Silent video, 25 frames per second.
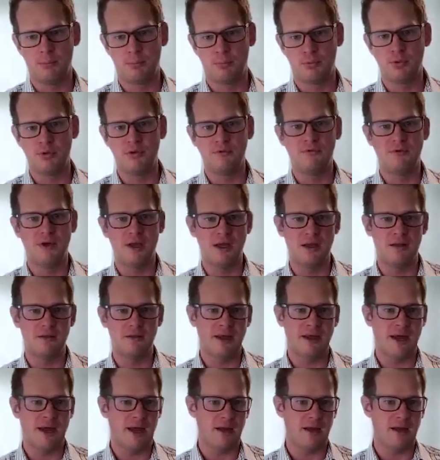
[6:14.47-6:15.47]

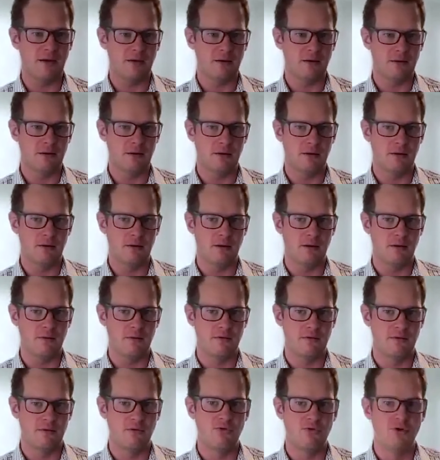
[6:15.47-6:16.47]
prevent
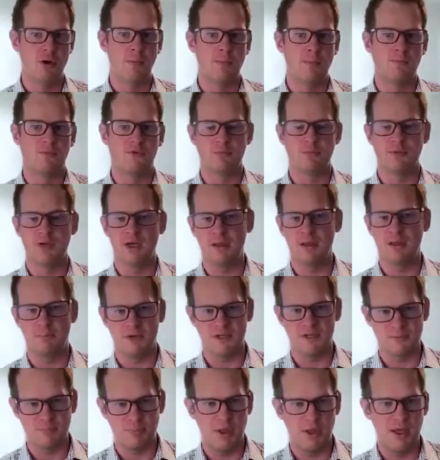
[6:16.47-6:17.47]
them from getting
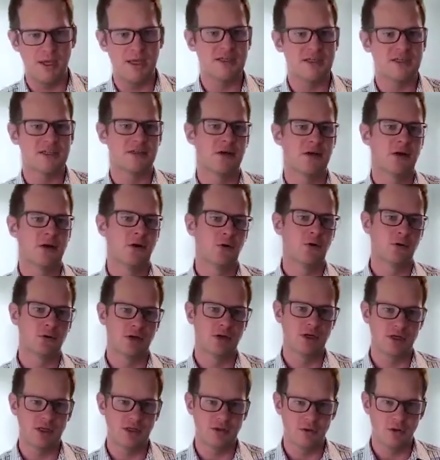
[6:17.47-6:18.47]
misplaced or
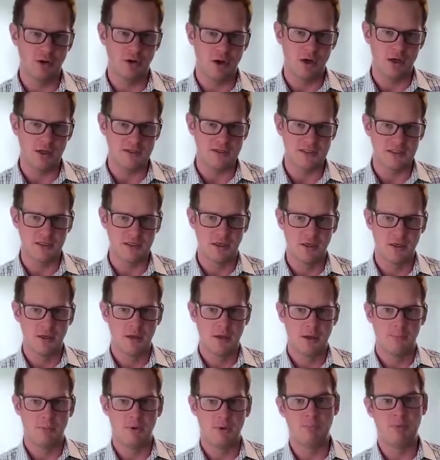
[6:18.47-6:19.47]
getting lost,
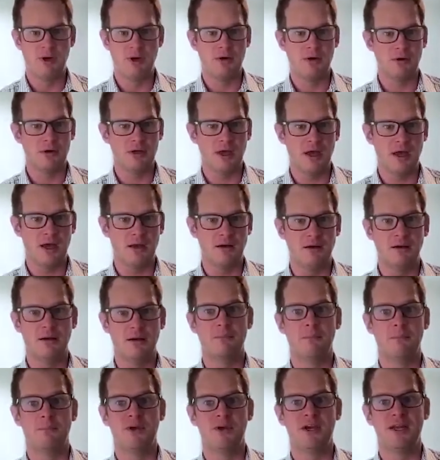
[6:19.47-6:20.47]
but better yet,
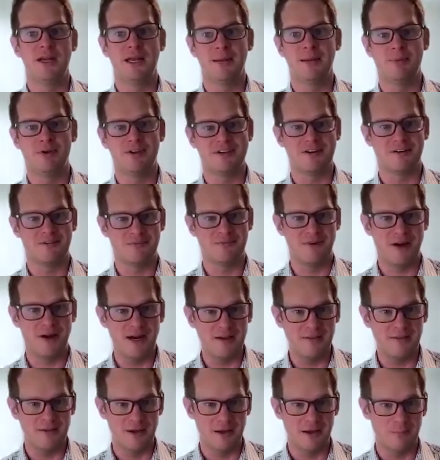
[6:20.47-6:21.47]
being able to
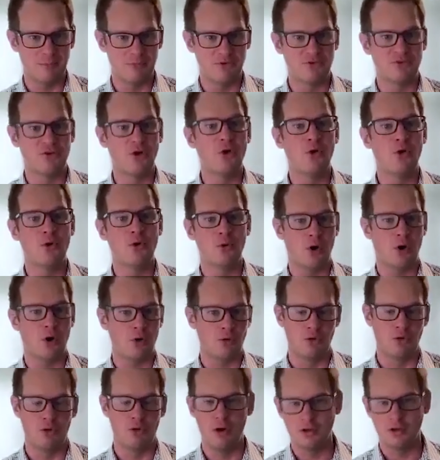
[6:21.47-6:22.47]
find them so
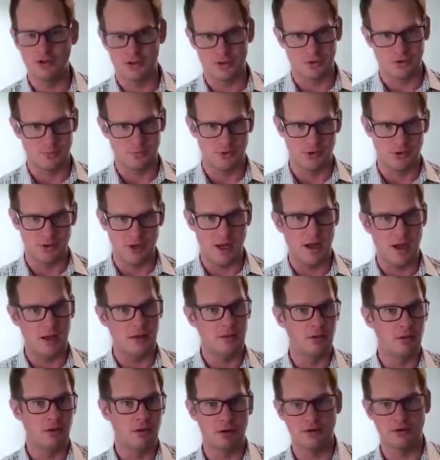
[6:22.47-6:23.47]
long-term they're not,
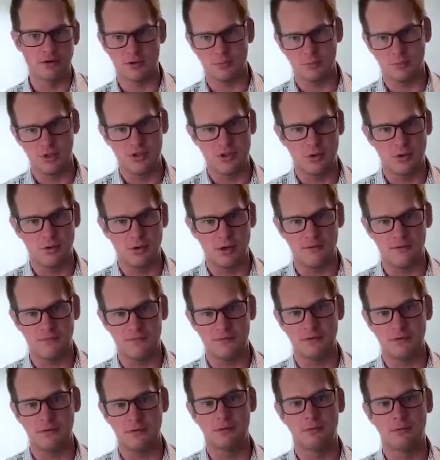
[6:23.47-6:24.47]
and long-term we don't
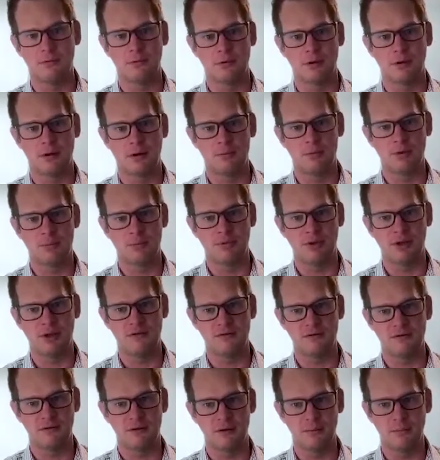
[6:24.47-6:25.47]
have to
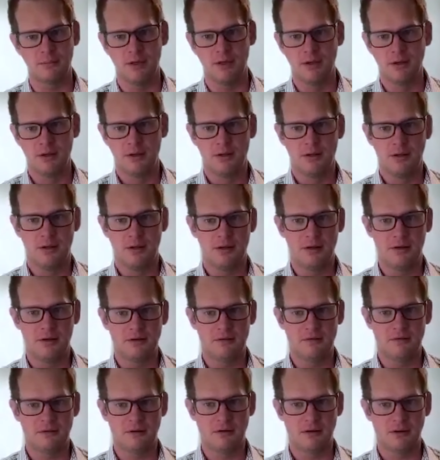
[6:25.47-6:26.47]
replace them,
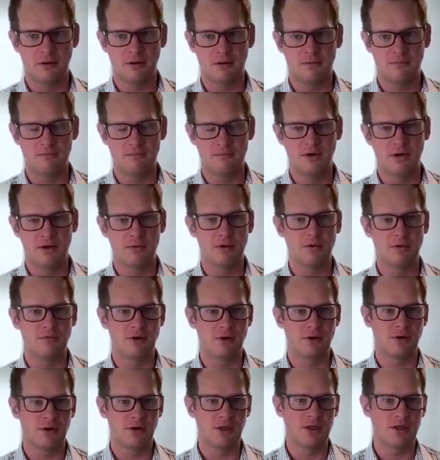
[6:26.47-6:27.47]
is a very,
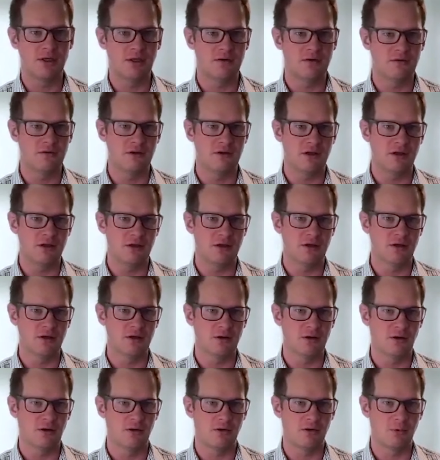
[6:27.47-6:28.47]
very easy
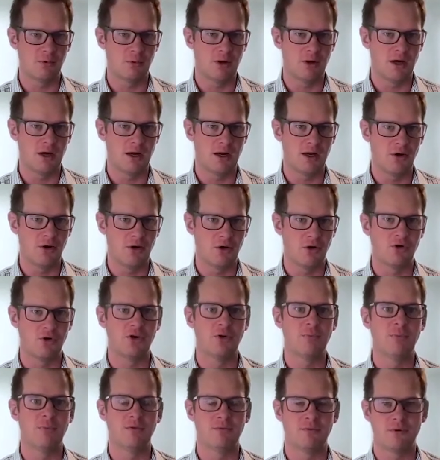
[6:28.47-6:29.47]
ROI
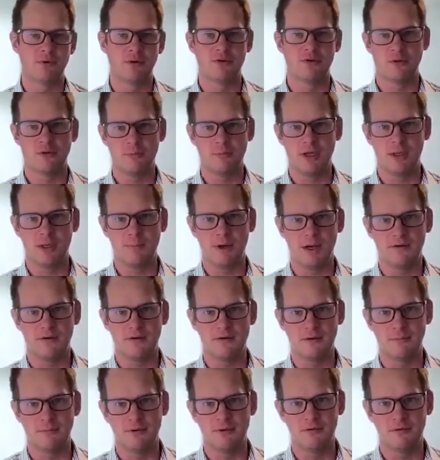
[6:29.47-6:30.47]
argument for us to make back
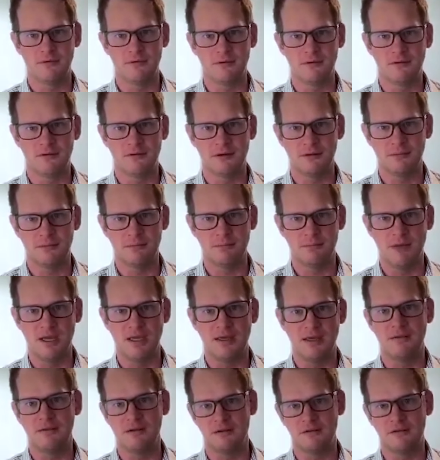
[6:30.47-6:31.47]
to the business and
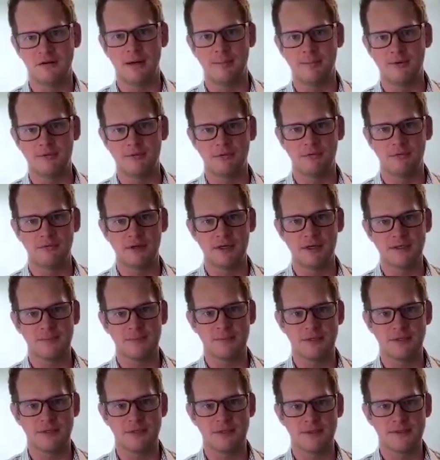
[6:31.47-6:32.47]
making these types of
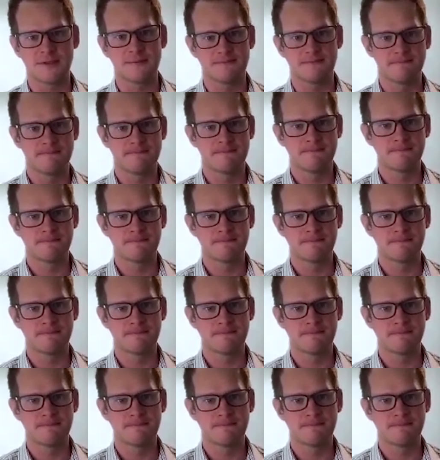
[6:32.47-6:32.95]
investments.